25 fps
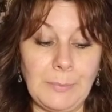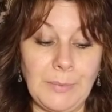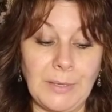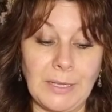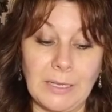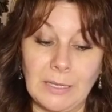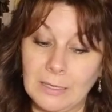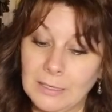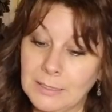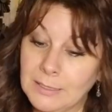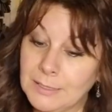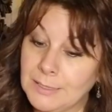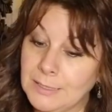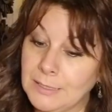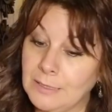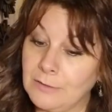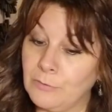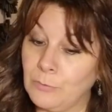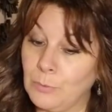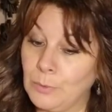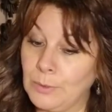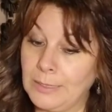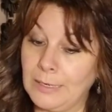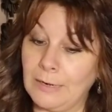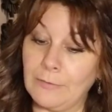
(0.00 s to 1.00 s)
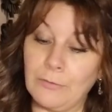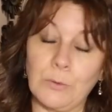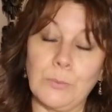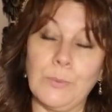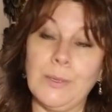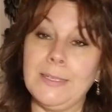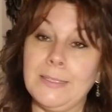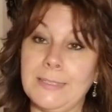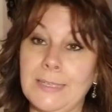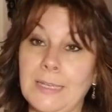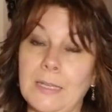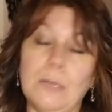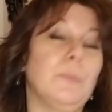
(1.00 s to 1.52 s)
Because of whatever
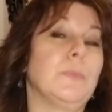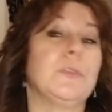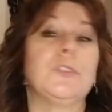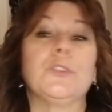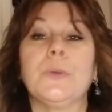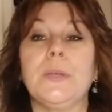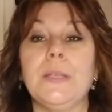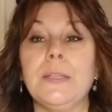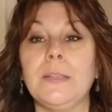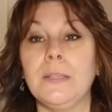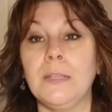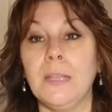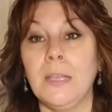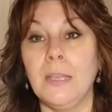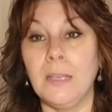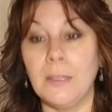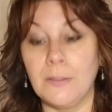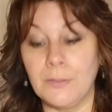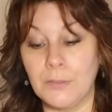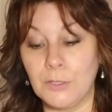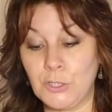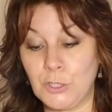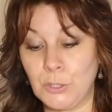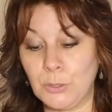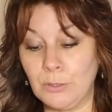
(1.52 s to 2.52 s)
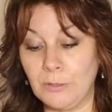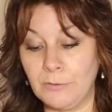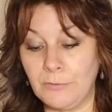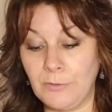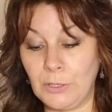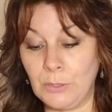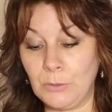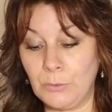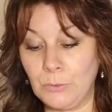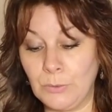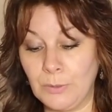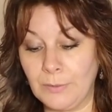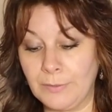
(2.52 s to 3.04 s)
went down between the two of
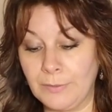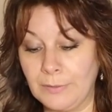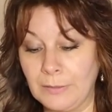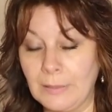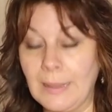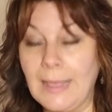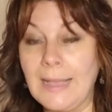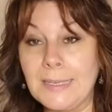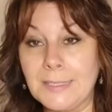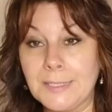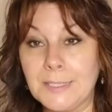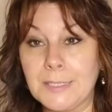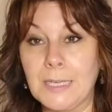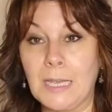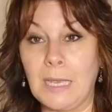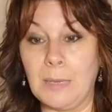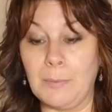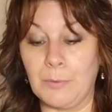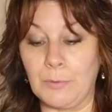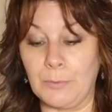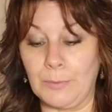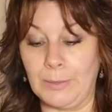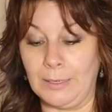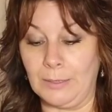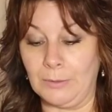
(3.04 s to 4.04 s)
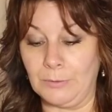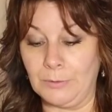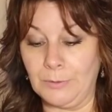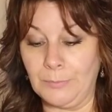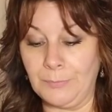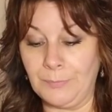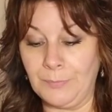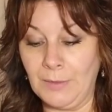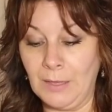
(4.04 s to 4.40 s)
you last time around.